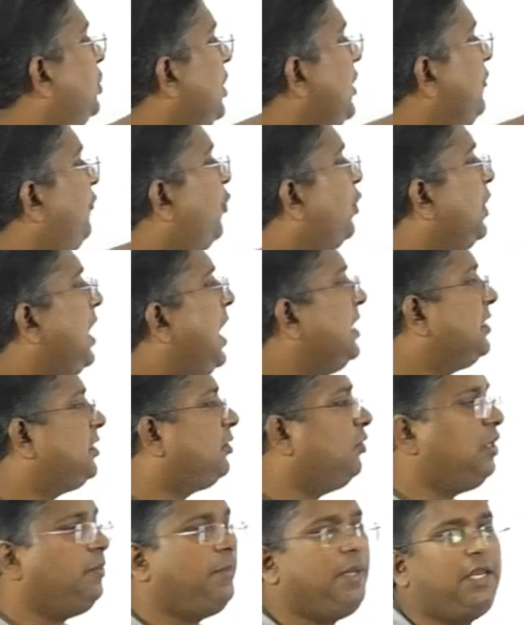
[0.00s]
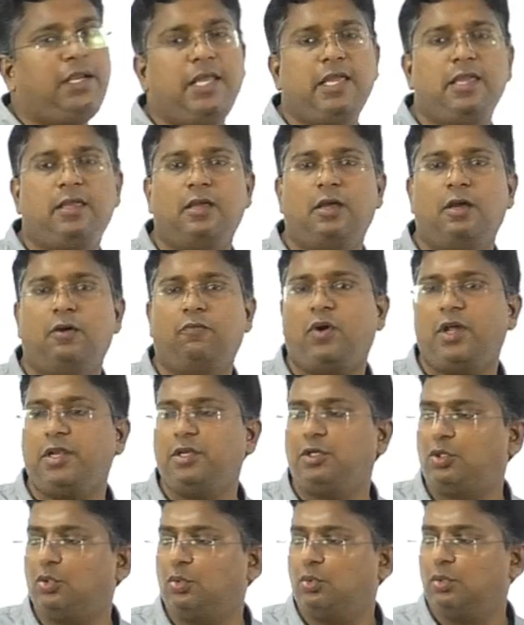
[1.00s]
3, 4. Answer will be D.
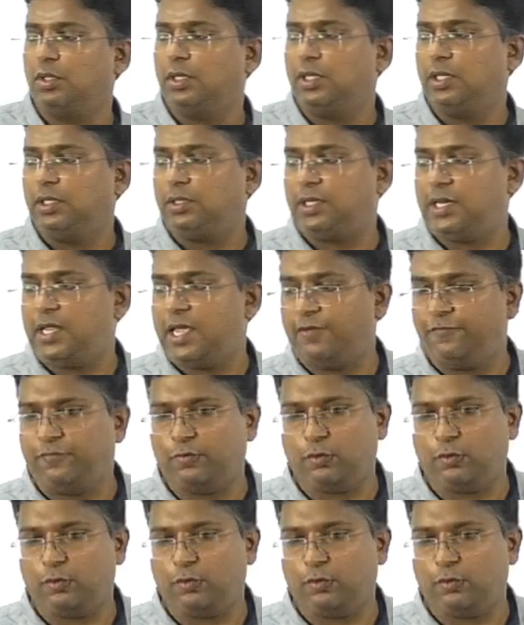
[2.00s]
1, 2, 3 and